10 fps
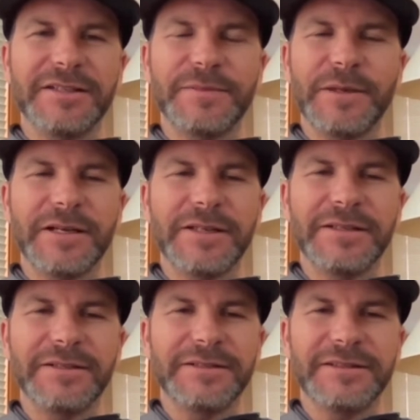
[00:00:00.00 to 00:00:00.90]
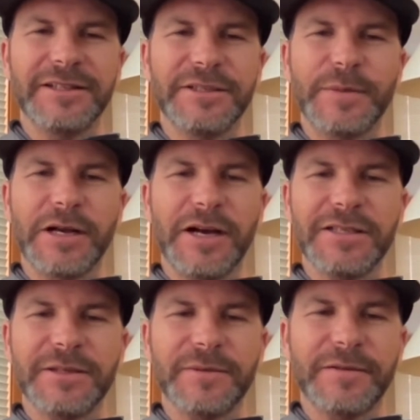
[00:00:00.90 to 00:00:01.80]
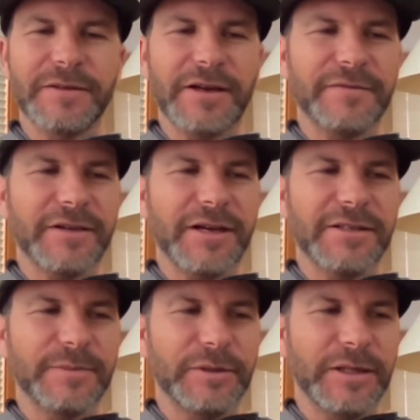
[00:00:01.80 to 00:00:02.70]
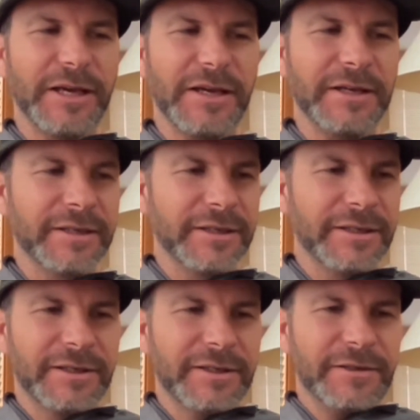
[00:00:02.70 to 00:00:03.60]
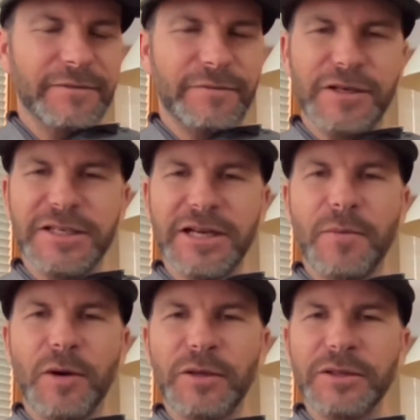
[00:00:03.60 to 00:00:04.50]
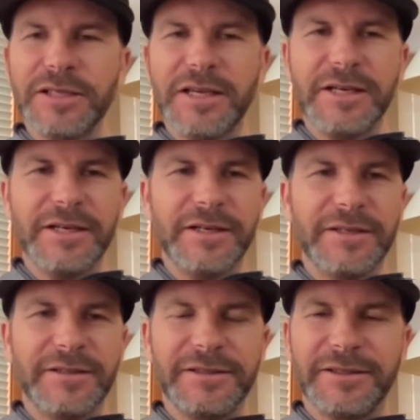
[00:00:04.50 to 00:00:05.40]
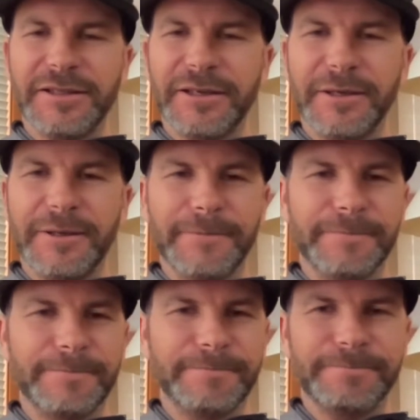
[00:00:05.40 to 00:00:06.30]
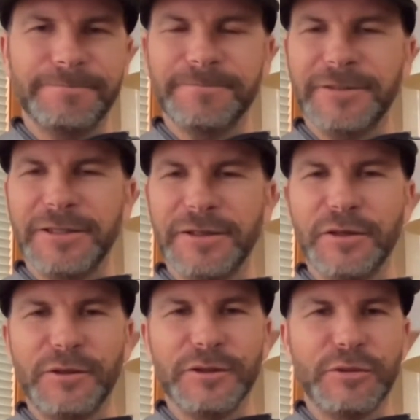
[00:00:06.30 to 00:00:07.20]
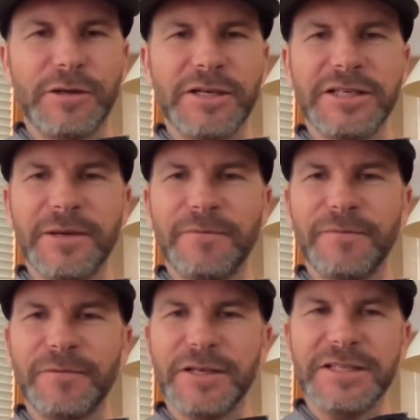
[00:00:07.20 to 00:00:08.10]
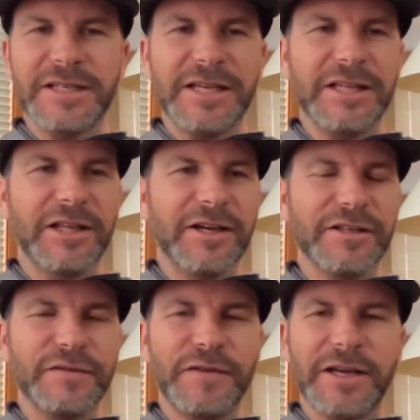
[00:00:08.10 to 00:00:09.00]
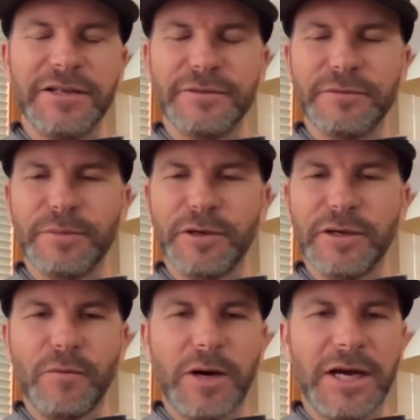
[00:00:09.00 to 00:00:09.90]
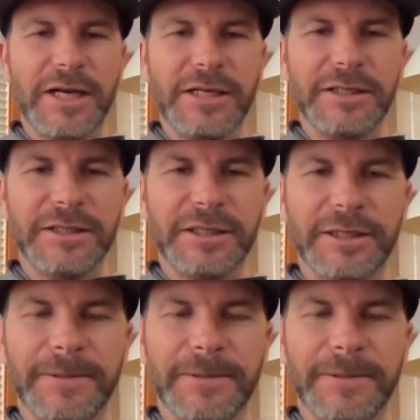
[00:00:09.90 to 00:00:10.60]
It's been awesome. I've got to play freestyle mogul skier. The whole twin tip free ski launch phase was pretty wild,